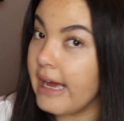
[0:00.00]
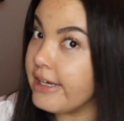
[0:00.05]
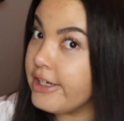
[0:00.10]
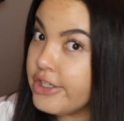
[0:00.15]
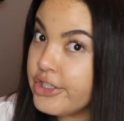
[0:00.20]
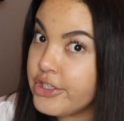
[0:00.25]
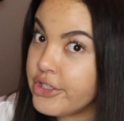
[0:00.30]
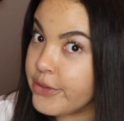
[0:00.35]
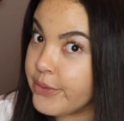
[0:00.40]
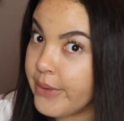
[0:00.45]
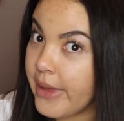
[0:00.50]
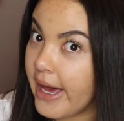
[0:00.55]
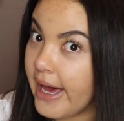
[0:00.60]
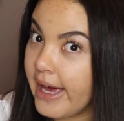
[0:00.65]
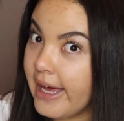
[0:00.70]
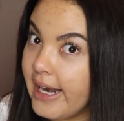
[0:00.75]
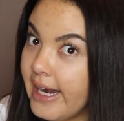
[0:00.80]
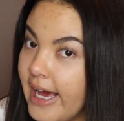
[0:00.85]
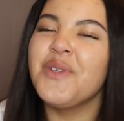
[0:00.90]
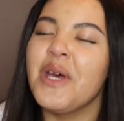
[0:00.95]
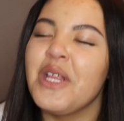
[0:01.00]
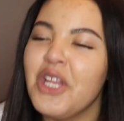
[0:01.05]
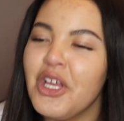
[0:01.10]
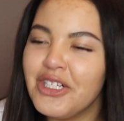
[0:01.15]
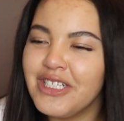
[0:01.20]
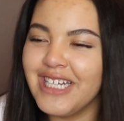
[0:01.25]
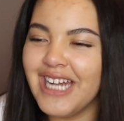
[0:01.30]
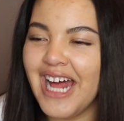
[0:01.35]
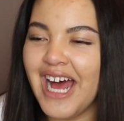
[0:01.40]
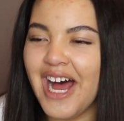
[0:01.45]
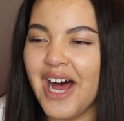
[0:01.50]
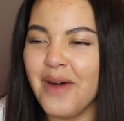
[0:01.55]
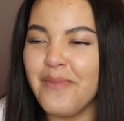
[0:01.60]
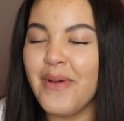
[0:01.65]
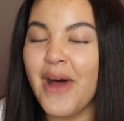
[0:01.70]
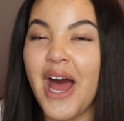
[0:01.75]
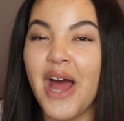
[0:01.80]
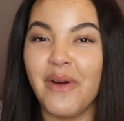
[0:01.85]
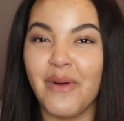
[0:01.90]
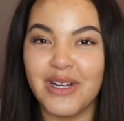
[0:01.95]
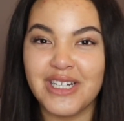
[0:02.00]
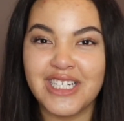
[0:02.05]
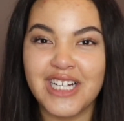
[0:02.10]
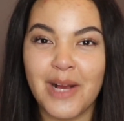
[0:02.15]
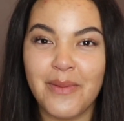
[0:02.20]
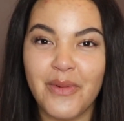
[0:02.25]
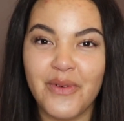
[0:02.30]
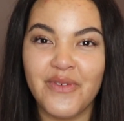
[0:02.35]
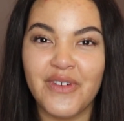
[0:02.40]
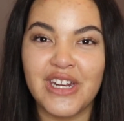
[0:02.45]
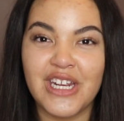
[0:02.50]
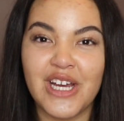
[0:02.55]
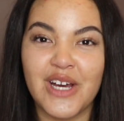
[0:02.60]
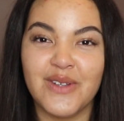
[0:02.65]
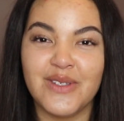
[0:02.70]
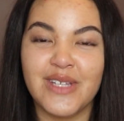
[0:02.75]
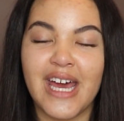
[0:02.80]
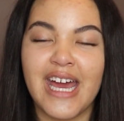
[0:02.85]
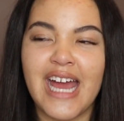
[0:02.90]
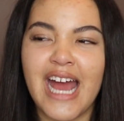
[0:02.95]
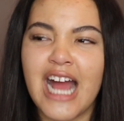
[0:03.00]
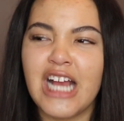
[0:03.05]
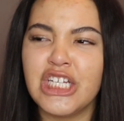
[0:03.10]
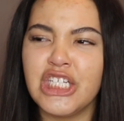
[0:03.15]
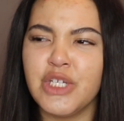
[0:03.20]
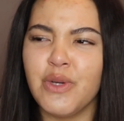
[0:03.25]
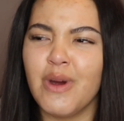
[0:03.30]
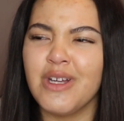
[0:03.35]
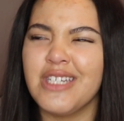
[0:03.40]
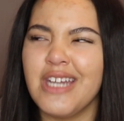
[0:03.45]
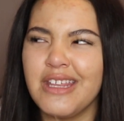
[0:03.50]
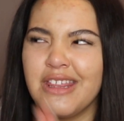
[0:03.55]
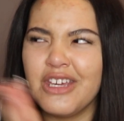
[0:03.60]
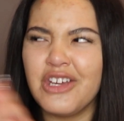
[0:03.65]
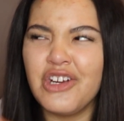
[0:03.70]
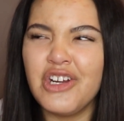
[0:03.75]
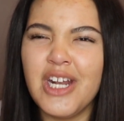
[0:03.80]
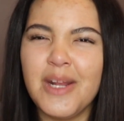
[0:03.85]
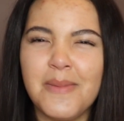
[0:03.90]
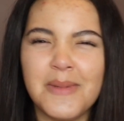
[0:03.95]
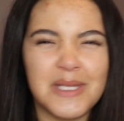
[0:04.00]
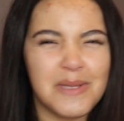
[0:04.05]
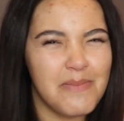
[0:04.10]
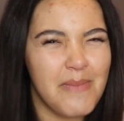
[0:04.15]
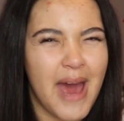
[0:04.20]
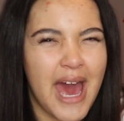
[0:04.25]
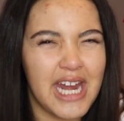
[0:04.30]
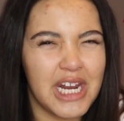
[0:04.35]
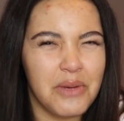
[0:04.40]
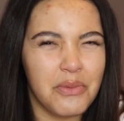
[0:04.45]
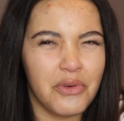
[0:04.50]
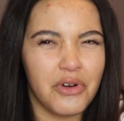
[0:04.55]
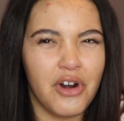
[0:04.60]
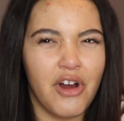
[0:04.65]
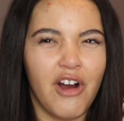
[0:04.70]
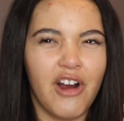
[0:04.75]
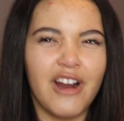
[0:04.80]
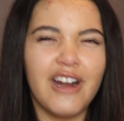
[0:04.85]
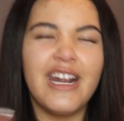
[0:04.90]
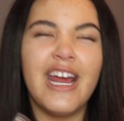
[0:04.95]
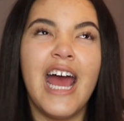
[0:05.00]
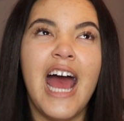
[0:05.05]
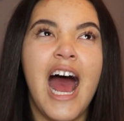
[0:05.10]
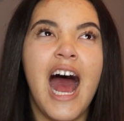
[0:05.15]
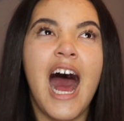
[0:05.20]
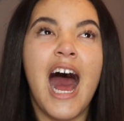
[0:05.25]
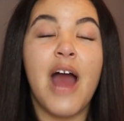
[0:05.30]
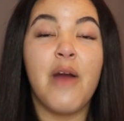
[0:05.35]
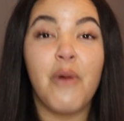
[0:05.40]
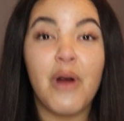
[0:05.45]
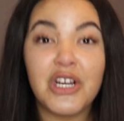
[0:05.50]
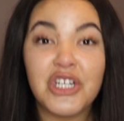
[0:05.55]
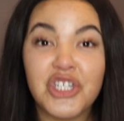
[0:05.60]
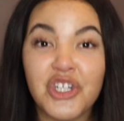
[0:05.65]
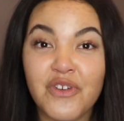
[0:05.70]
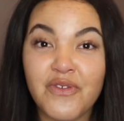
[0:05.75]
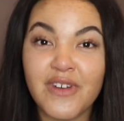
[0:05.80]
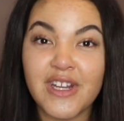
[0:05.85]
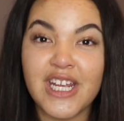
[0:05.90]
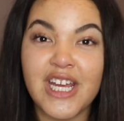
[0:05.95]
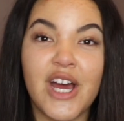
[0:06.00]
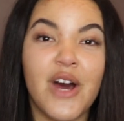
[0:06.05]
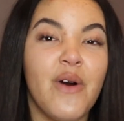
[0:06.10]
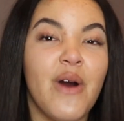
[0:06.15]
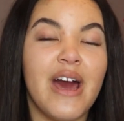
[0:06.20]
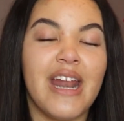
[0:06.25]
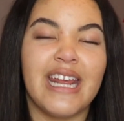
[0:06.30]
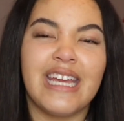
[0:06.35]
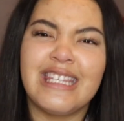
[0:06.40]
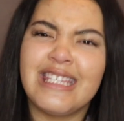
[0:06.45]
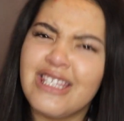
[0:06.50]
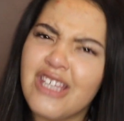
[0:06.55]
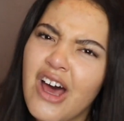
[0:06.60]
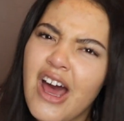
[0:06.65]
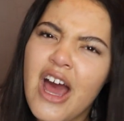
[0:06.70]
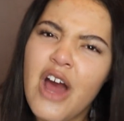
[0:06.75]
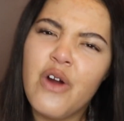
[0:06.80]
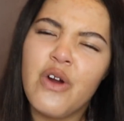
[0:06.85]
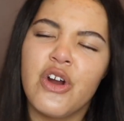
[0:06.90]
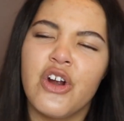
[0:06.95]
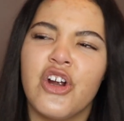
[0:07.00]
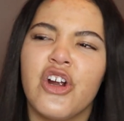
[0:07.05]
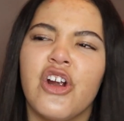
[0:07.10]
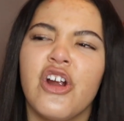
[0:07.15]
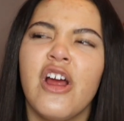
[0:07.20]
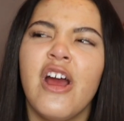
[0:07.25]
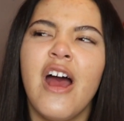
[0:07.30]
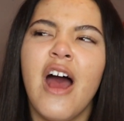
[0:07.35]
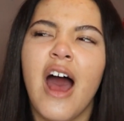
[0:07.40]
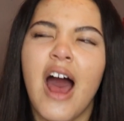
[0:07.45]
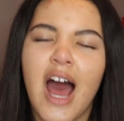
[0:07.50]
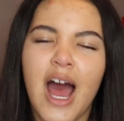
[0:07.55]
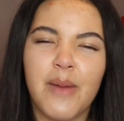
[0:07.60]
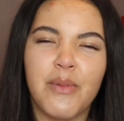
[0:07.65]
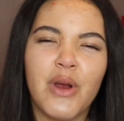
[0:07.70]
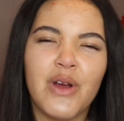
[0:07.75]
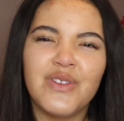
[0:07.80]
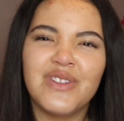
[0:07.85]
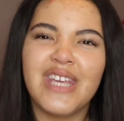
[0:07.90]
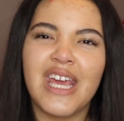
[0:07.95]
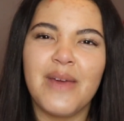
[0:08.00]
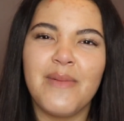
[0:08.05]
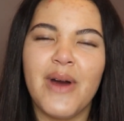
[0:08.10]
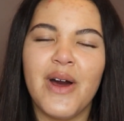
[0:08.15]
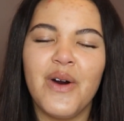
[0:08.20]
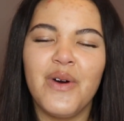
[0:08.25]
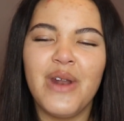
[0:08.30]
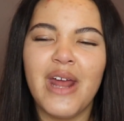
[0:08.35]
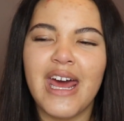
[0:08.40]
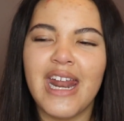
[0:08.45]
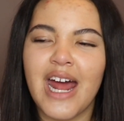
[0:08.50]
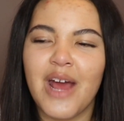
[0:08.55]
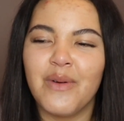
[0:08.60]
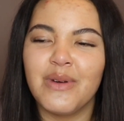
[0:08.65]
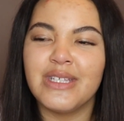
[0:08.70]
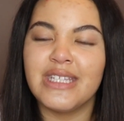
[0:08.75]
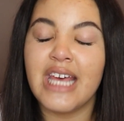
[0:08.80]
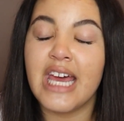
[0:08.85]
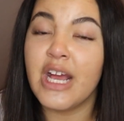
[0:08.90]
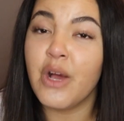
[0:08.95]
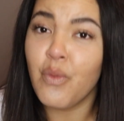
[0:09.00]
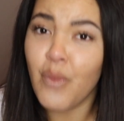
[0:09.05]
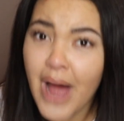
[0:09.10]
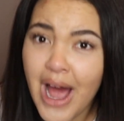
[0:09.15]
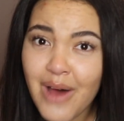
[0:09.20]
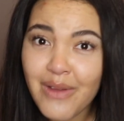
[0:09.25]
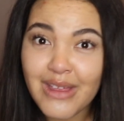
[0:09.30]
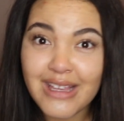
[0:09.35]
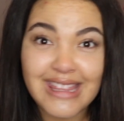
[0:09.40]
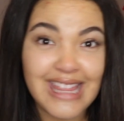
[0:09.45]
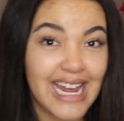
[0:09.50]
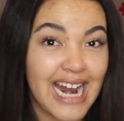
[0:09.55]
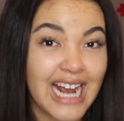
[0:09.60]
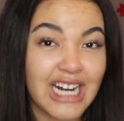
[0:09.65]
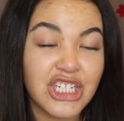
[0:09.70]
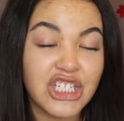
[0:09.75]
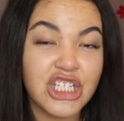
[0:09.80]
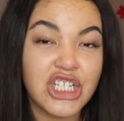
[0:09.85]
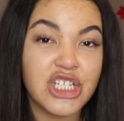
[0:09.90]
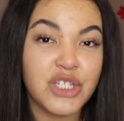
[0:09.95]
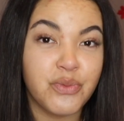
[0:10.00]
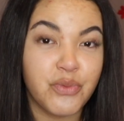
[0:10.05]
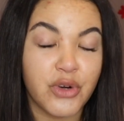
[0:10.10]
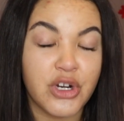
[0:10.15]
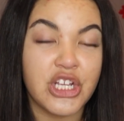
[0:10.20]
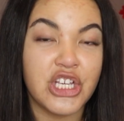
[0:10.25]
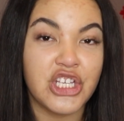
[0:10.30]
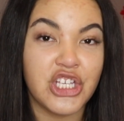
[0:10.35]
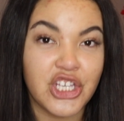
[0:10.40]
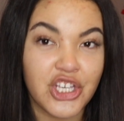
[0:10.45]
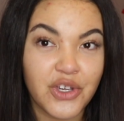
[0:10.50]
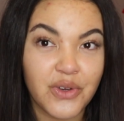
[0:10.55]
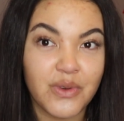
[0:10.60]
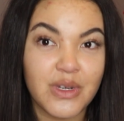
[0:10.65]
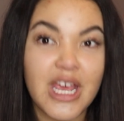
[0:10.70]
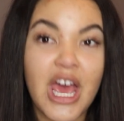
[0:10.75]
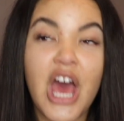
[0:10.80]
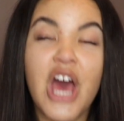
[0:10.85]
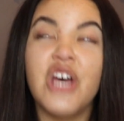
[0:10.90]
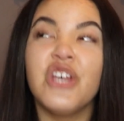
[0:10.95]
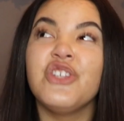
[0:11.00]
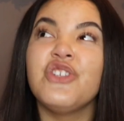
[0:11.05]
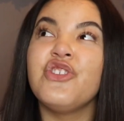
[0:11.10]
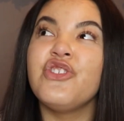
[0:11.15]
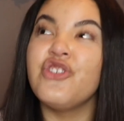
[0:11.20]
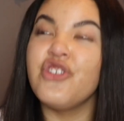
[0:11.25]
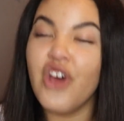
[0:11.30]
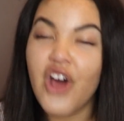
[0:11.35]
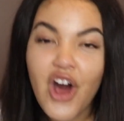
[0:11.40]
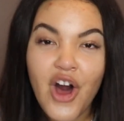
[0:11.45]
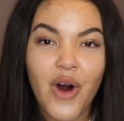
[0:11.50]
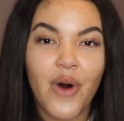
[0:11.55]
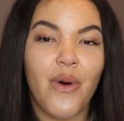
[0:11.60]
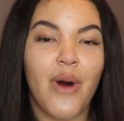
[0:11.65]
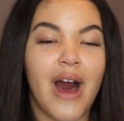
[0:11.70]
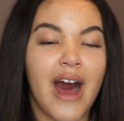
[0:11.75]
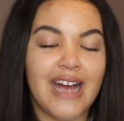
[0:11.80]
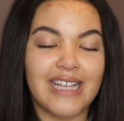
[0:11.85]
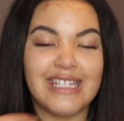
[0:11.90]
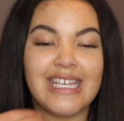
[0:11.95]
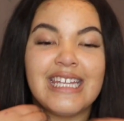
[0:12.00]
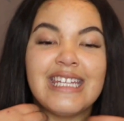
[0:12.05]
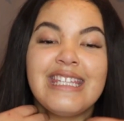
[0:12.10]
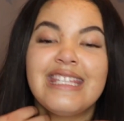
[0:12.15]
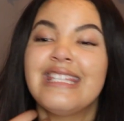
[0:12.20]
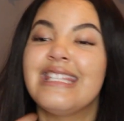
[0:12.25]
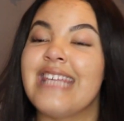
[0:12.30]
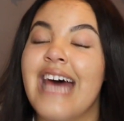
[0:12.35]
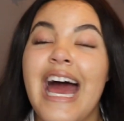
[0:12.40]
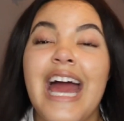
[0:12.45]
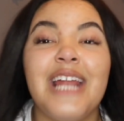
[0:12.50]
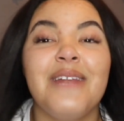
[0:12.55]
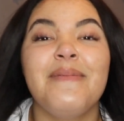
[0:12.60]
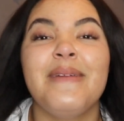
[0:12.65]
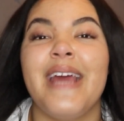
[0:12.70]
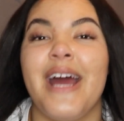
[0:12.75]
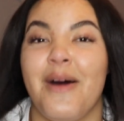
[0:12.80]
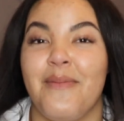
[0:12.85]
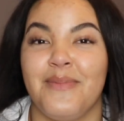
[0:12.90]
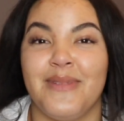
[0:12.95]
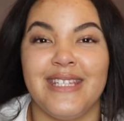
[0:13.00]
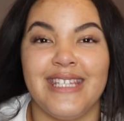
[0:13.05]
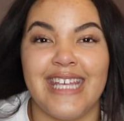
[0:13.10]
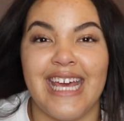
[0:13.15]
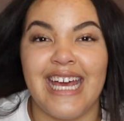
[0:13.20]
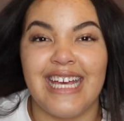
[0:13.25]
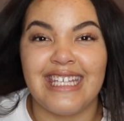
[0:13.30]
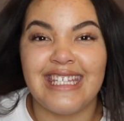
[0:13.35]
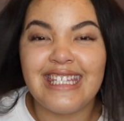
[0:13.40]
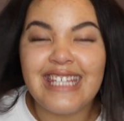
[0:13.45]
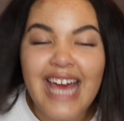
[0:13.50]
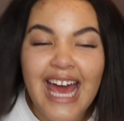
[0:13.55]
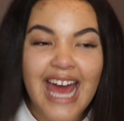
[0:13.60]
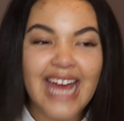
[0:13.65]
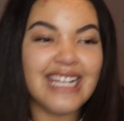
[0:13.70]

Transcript: I could do that. So I looked it up, I watched a couple videos, I think her name is Maddie Bernard. I watched her video and I saw how her eyebrows came out and I was like, wow, like that actually is pretty cute. So I said, sign me up, sis.